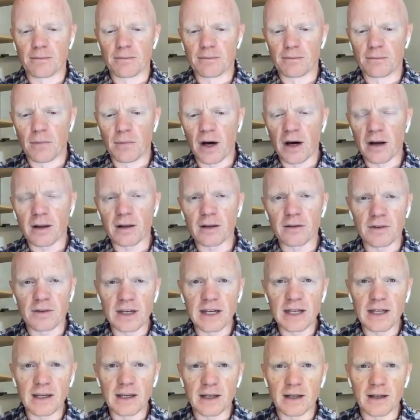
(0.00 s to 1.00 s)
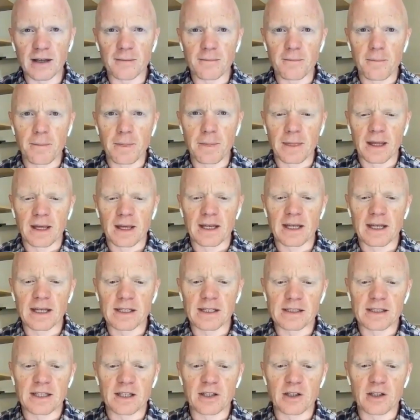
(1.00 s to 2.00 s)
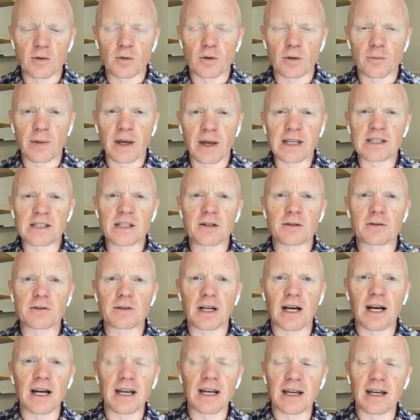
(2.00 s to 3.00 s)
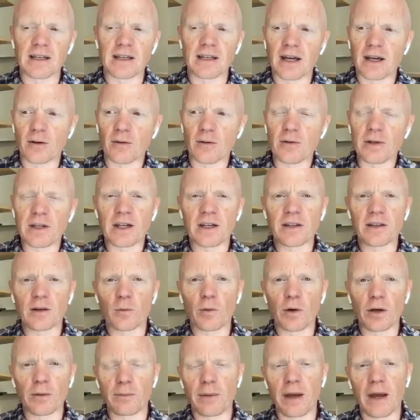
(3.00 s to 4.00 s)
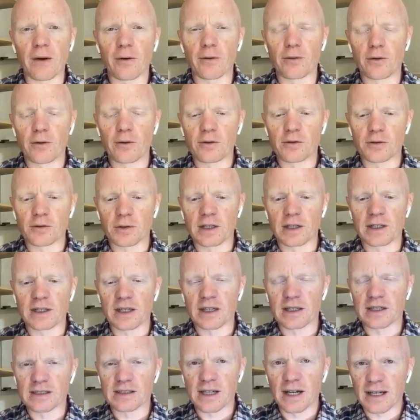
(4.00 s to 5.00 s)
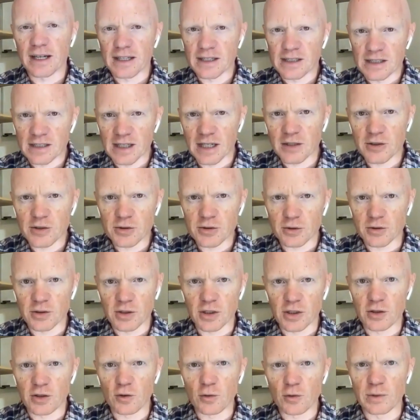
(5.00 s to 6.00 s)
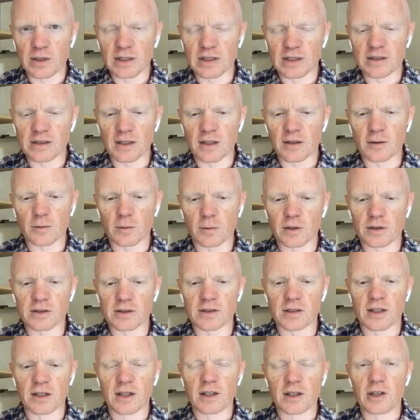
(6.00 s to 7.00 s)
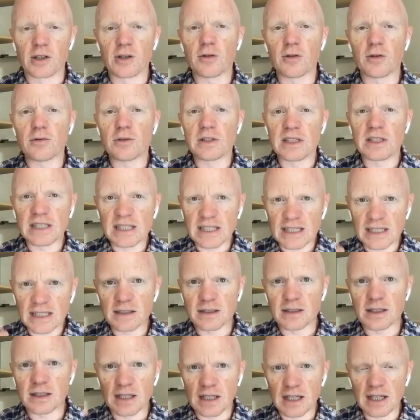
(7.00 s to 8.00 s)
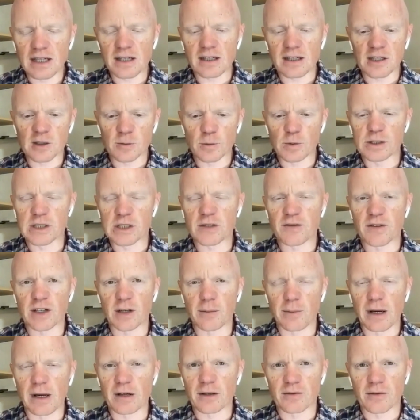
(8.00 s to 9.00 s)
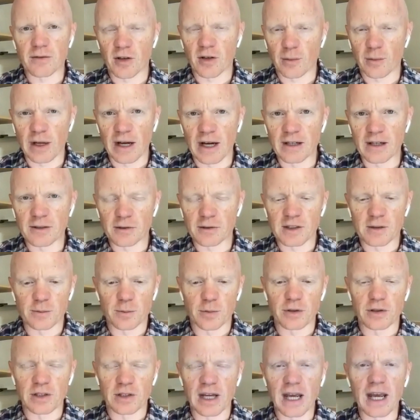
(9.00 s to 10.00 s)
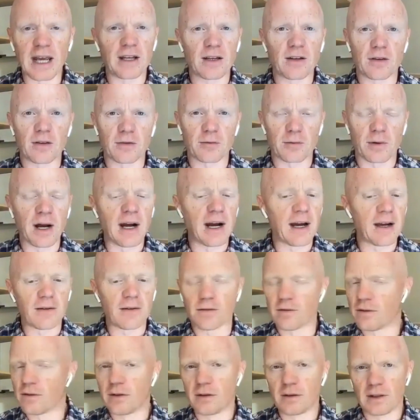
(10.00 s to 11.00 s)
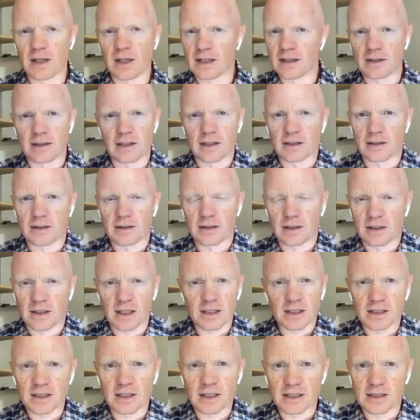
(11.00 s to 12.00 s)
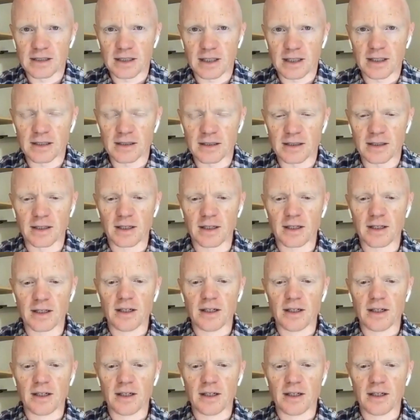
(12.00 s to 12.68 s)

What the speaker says: model of eating is that you are basing your diet not only on the one macronutrient that is not essential to humans. In other words, you don't need to eat a specific amount of carbohydrates per day to thrive. That doesn't exist.